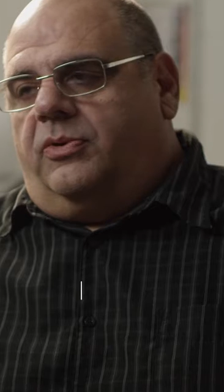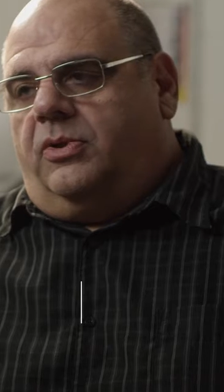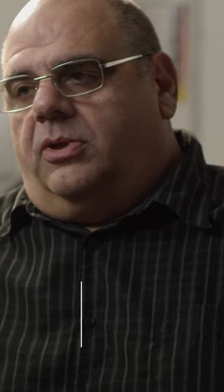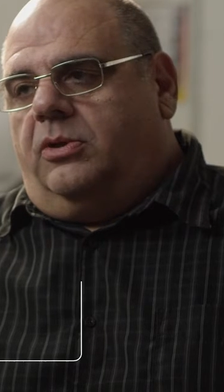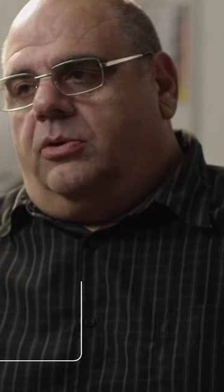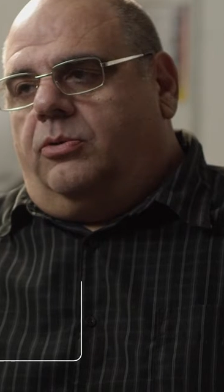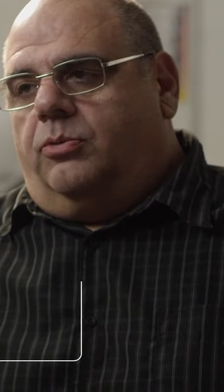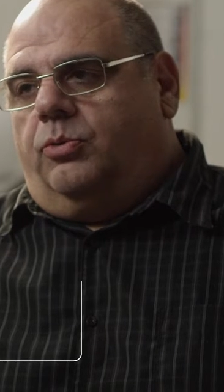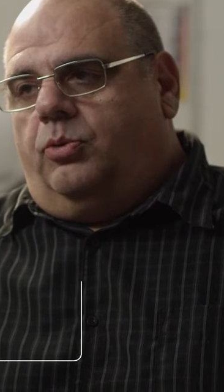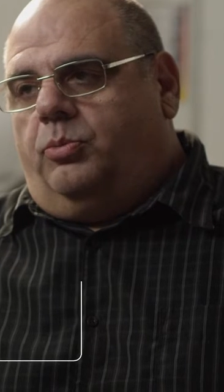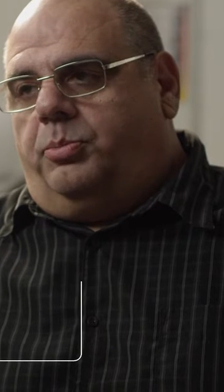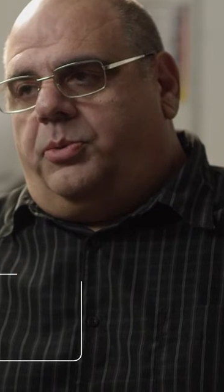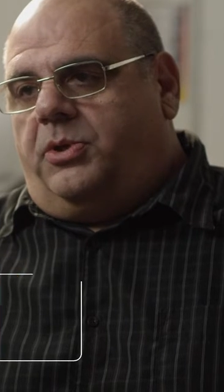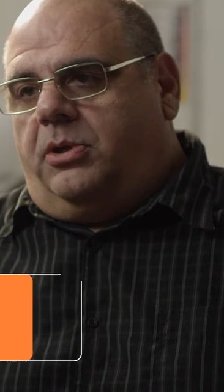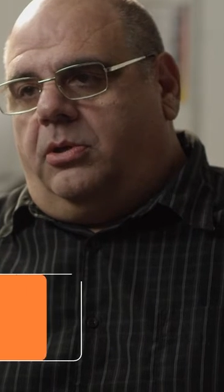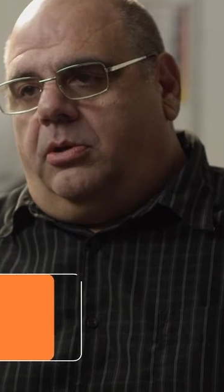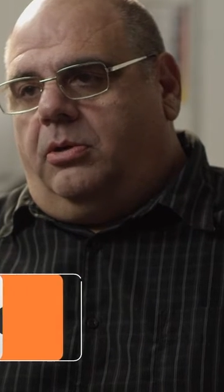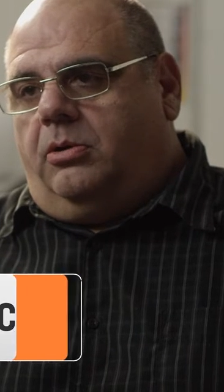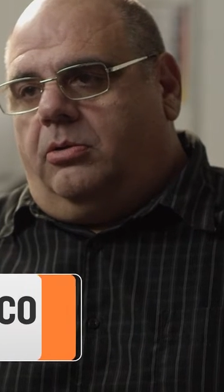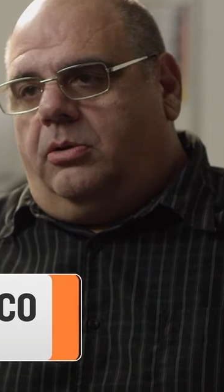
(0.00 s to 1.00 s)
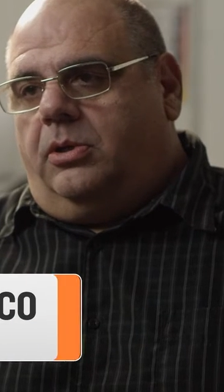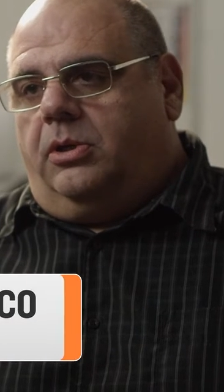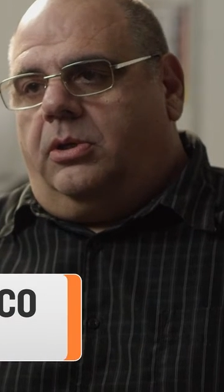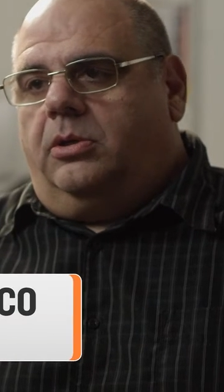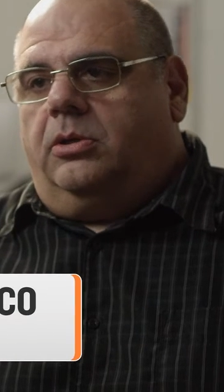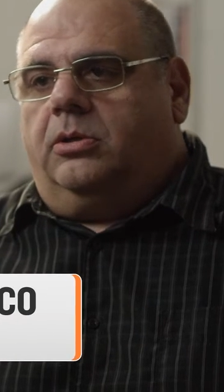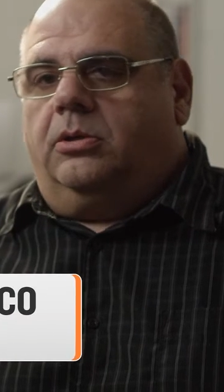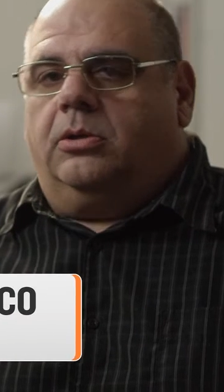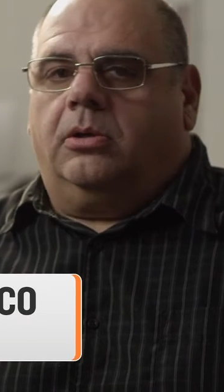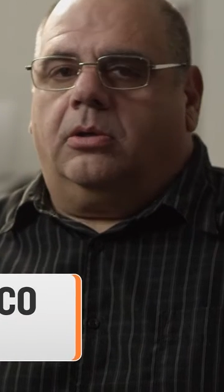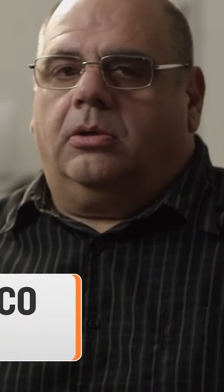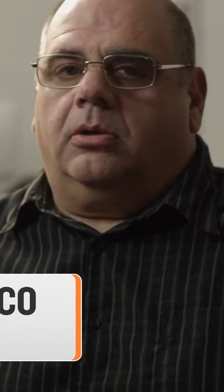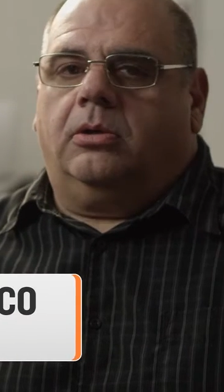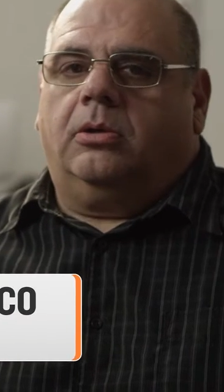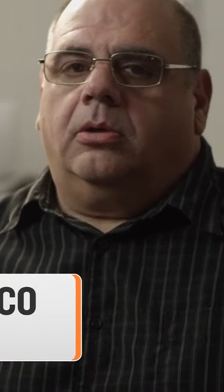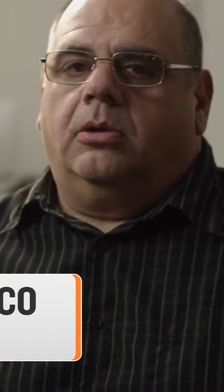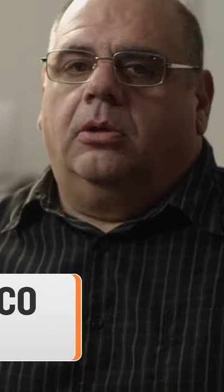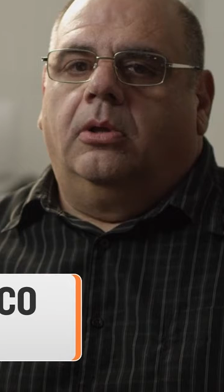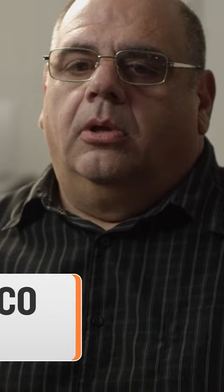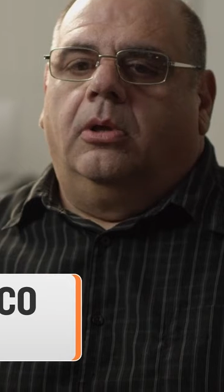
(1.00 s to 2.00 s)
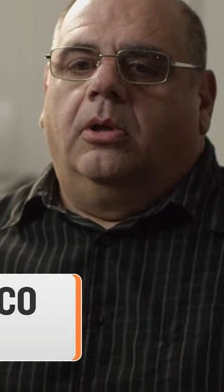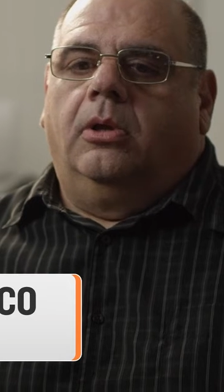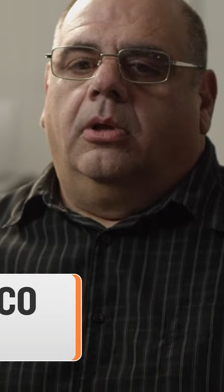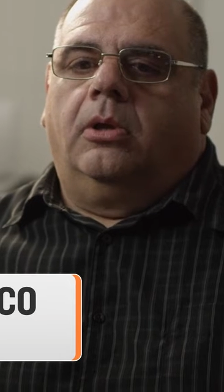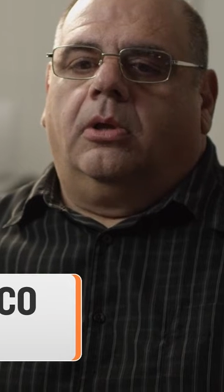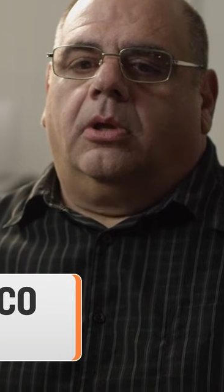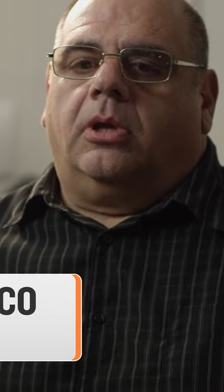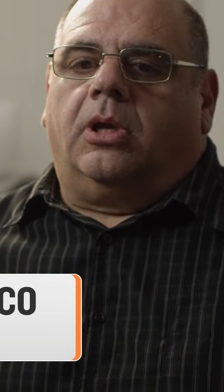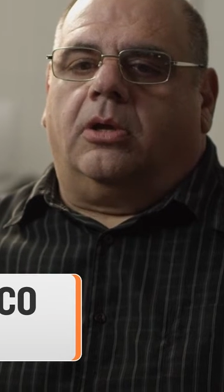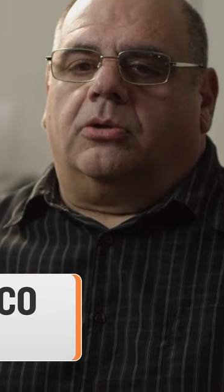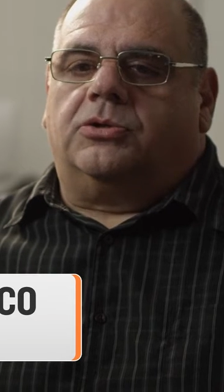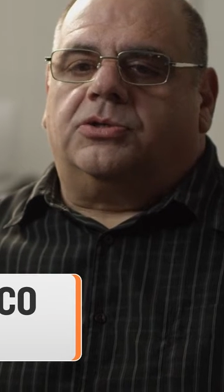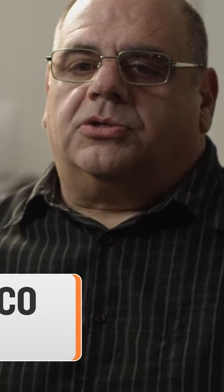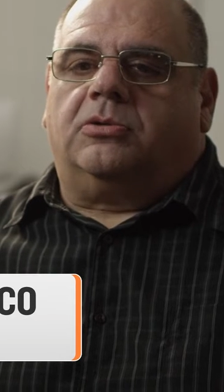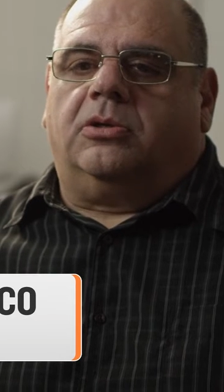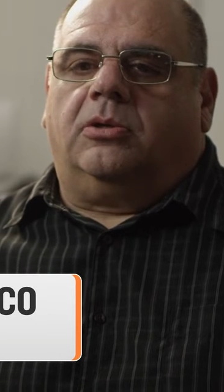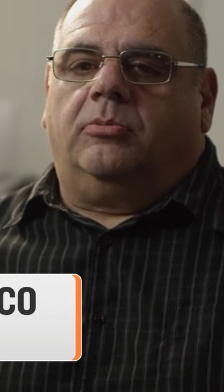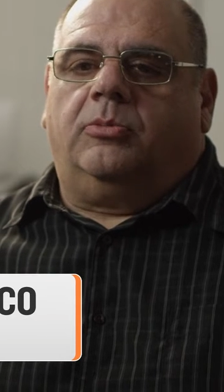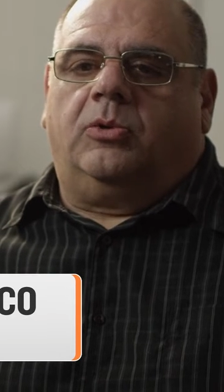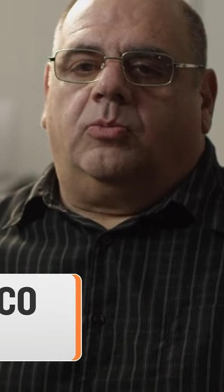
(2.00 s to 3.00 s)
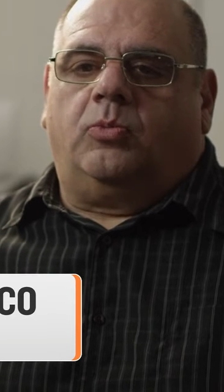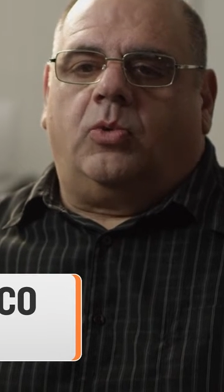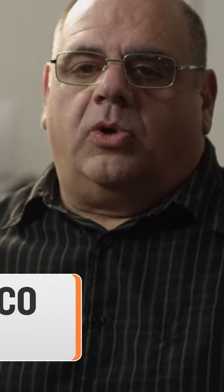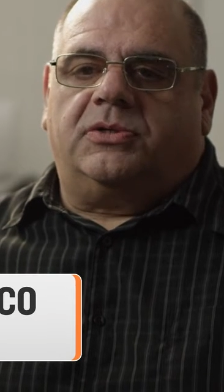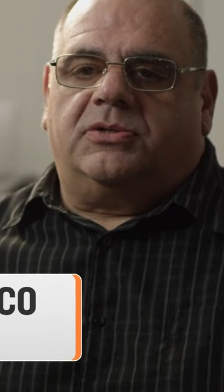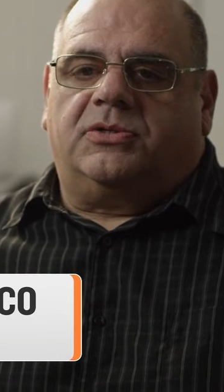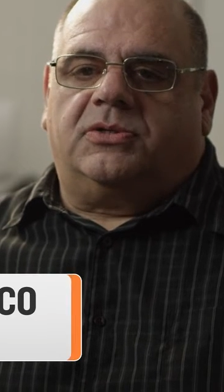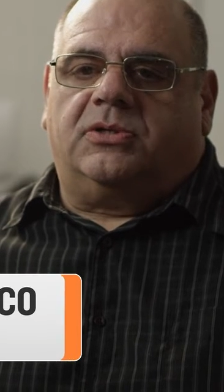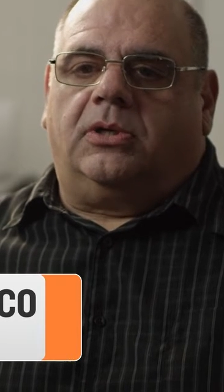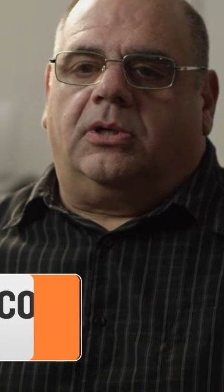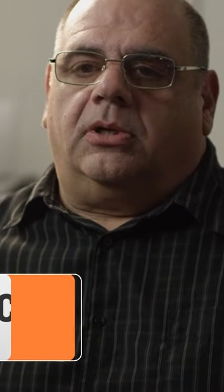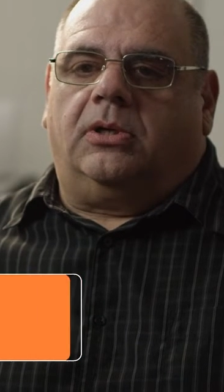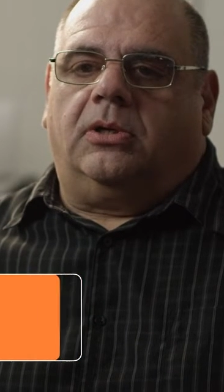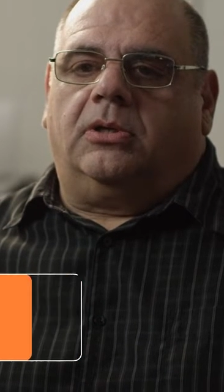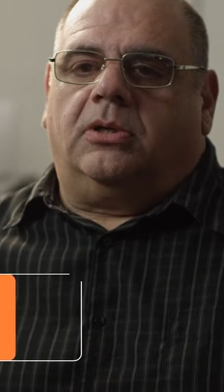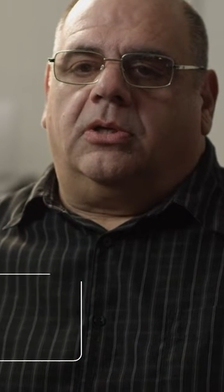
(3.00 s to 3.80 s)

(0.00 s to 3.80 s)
the group here in Carestream in Light City